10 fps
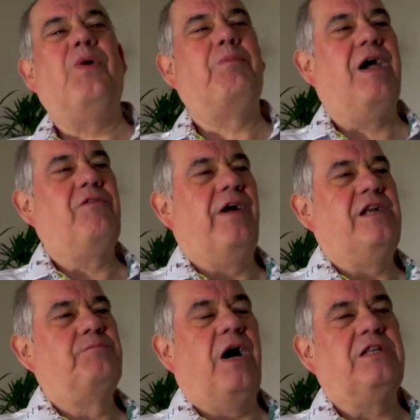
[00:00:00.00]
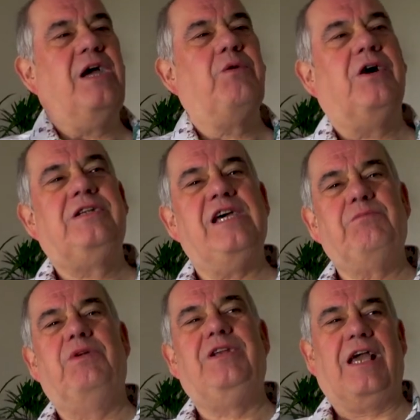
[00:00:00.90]
we became friends, but I tell you what,
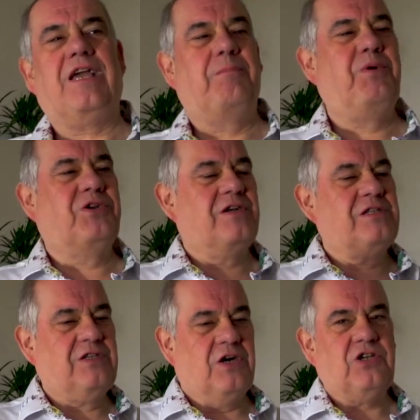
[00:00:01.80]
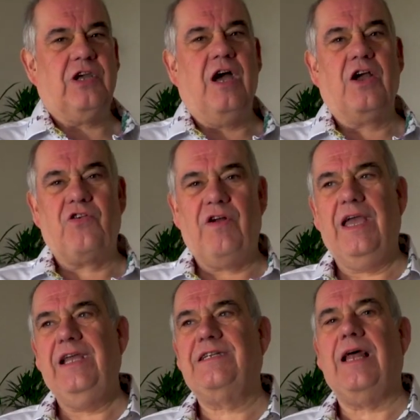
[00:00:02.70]
Desmond Dekker put on such a
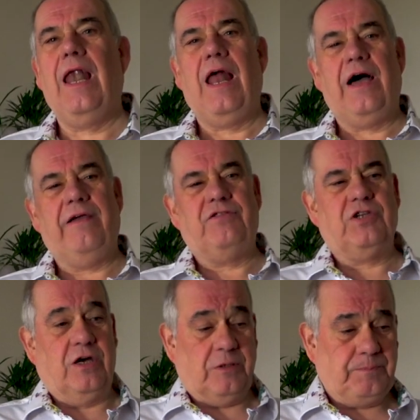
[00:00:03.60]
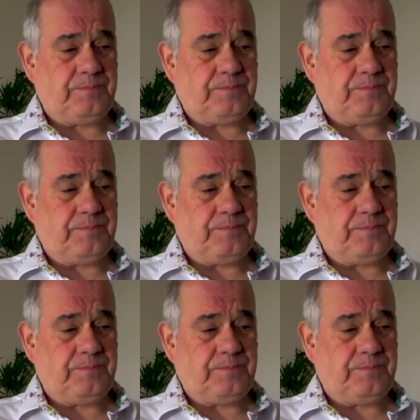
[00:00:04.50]
great live show,